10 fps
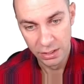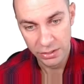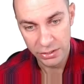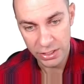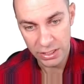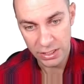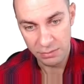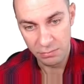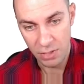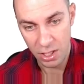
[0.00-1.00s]
the
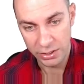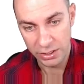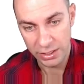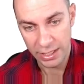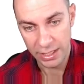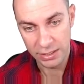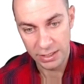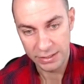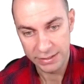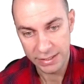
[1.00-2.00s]
market had,
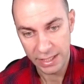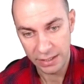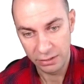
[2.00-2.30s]
let's say,